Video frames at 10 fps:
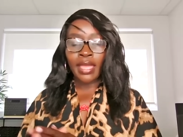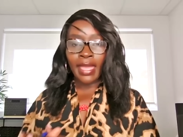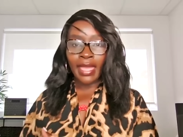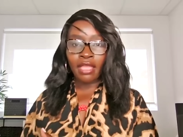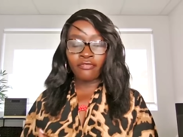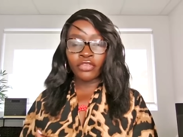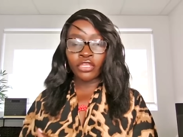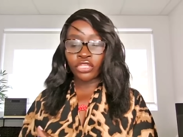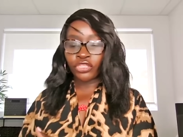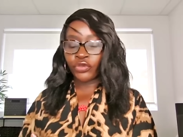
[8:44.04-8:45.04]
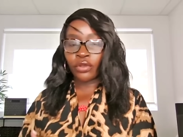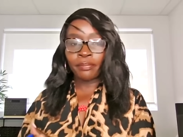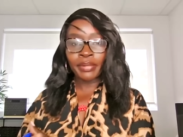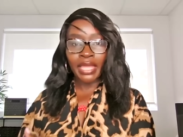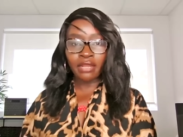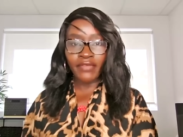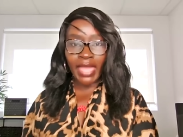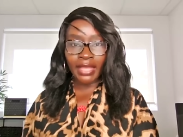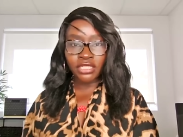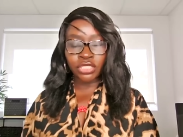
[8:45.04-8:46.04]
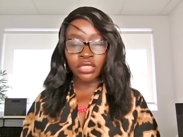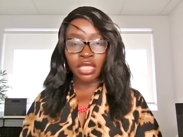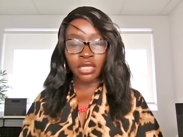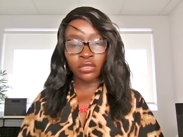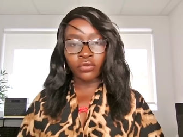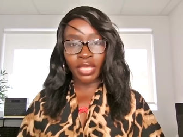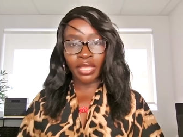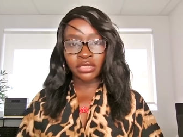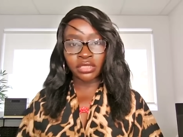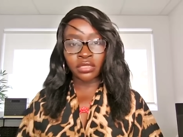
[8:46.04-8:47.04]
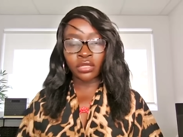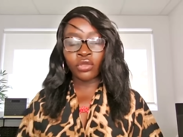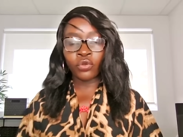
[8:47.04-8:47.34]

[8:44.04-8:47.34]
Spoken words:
Have your plan of action in a location